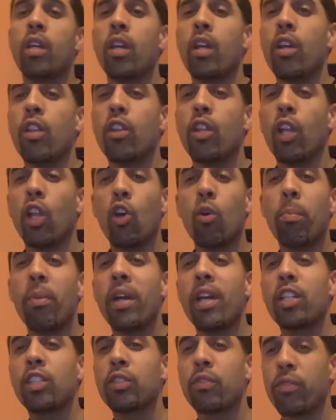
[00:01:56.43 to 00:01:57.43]
The low
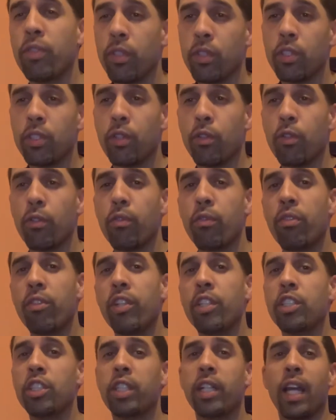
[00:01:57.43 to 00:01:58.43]
pass filter
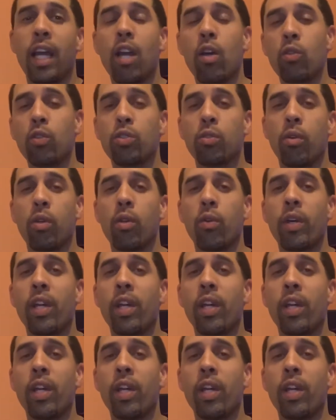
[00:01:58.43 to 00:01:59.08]
finishing outro